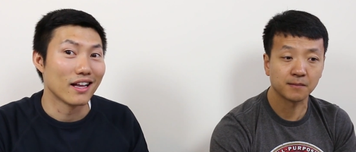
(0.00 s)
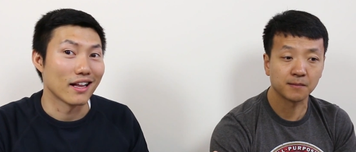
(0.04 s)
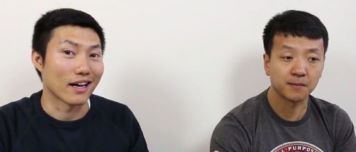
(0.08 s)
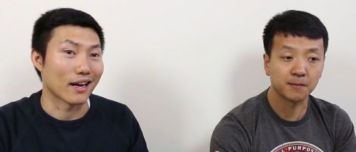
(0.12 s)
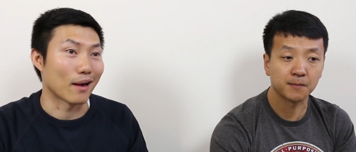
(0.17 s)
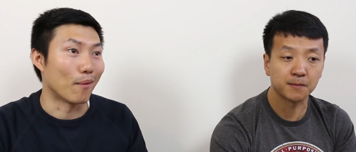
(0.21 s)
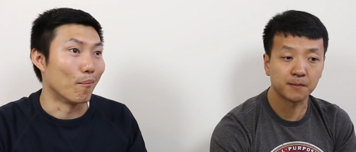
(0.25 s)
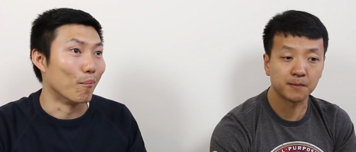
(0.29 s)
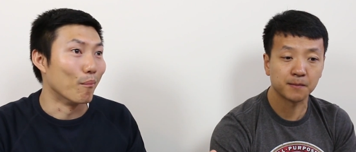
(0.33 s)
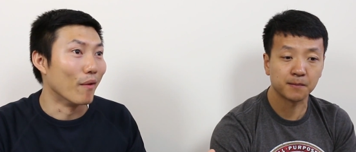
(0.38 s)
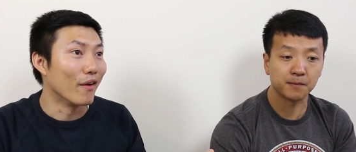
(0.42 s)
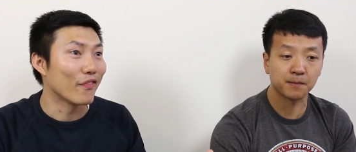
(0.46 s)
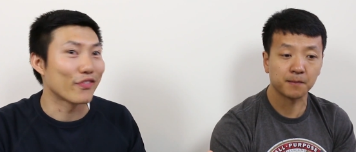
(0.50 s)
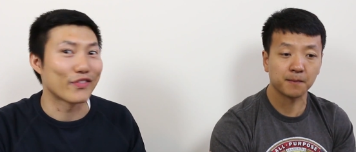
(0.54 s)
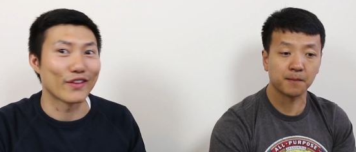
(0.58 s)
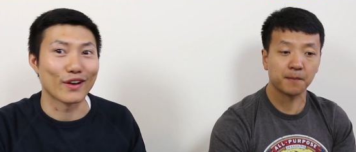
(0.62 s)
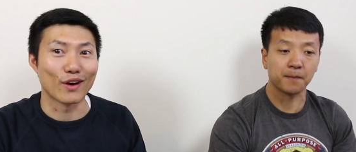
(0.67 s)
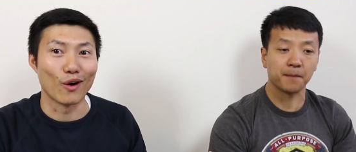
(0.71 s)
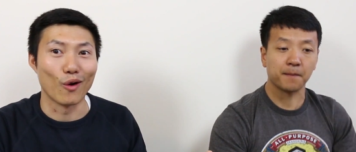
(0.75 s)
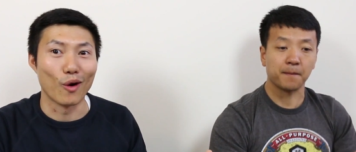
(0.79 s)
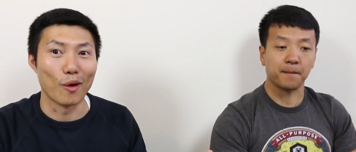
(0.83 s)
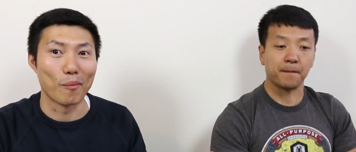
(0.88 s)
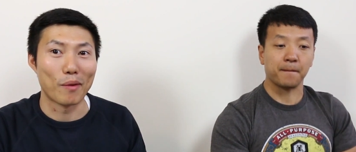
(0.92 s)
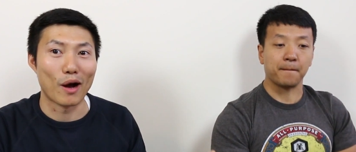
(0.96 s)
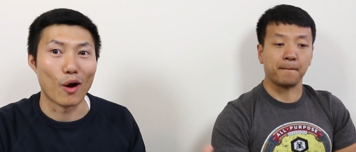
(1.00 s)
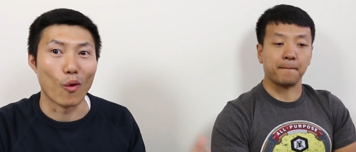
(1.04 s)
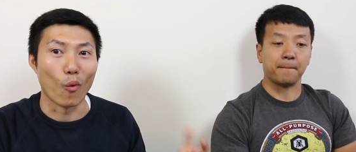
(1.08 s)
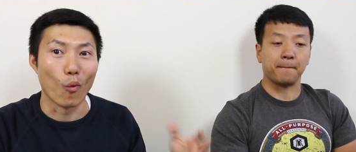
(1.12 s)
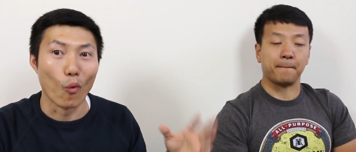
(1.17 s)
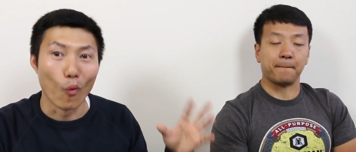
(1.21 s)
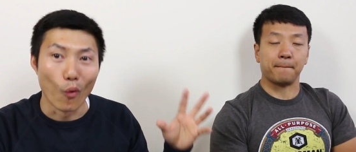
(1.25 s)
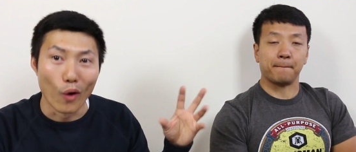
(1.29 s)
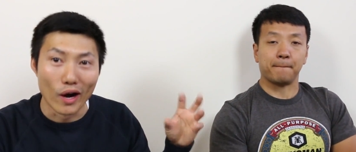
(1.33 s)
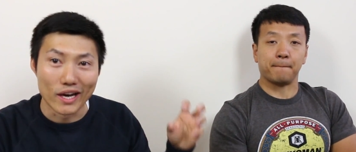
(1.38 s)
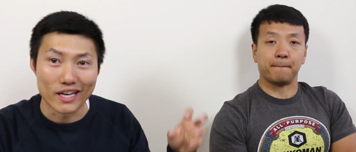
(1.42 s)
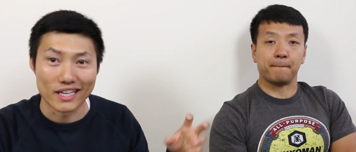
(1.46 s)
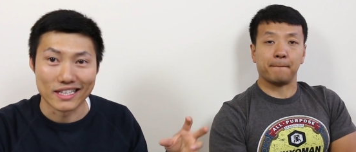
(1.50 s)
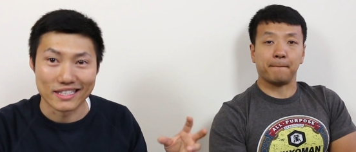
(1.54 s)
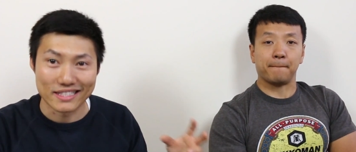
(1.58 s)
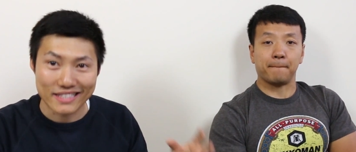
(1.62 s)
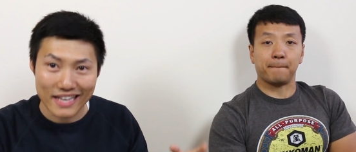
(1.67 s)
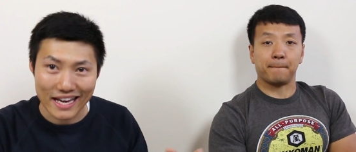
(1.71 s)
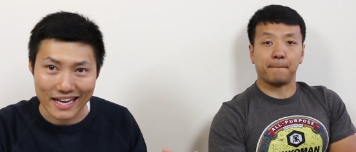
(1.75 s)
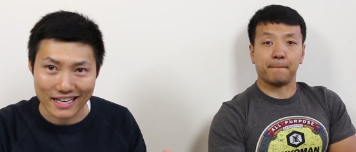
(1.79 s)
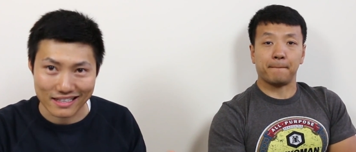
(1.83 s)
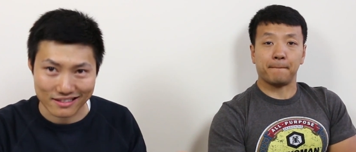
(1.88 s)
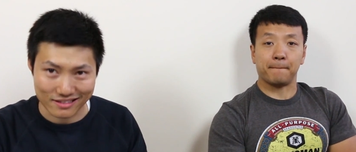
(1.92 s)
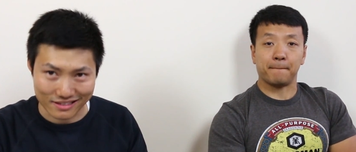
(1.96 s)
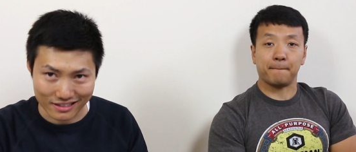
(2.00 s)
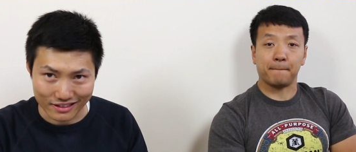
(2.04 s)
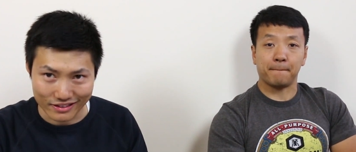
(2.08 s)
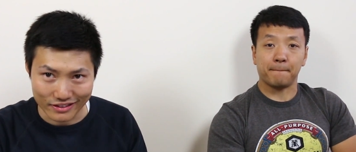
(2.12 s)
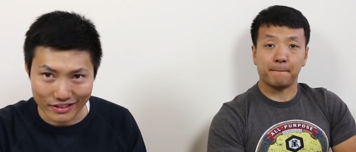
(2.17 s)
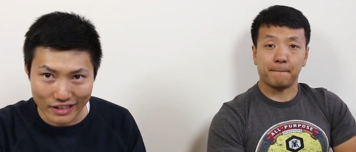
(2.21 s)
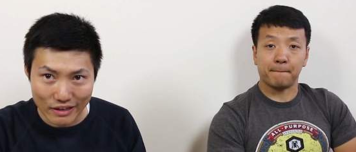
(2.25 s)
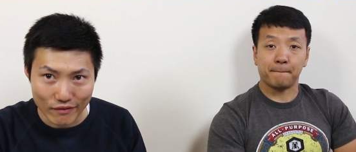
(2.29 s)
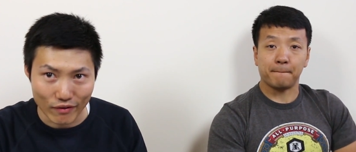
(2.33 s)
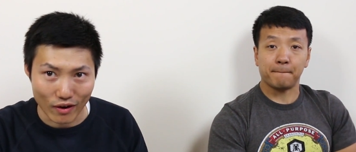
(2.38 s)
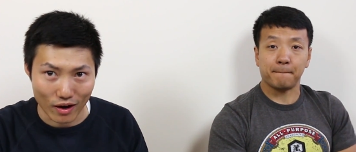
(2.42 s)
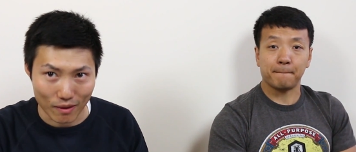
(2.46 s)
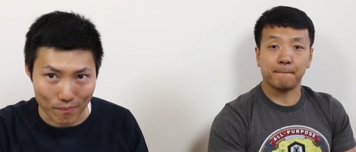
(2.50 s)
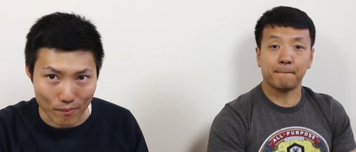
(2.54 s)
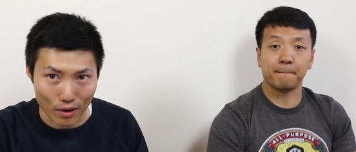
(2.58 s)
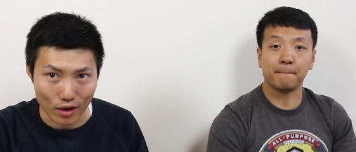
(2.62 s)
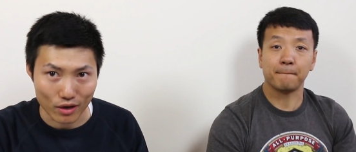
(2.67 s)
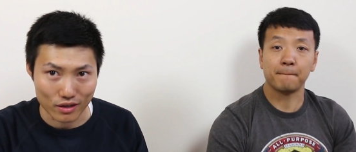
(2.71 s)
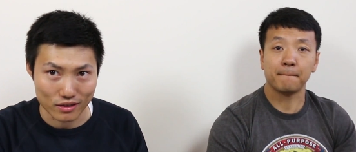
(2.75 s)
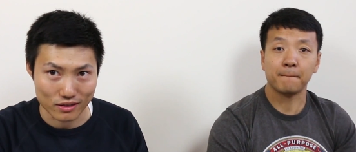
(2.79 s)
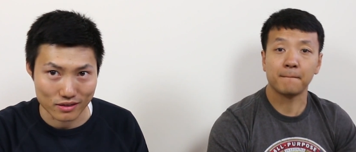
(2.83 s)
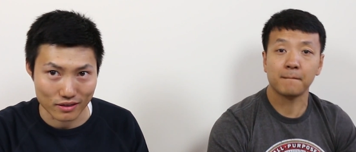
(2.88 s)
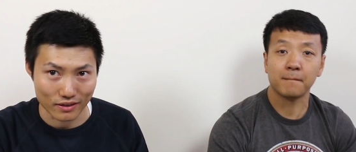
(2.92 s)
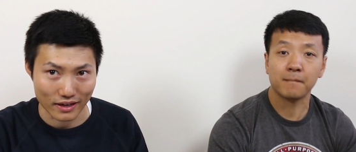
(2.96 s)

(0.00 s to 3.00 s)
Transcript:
Speaker 1: like a month ago about what it takes to live on Mars.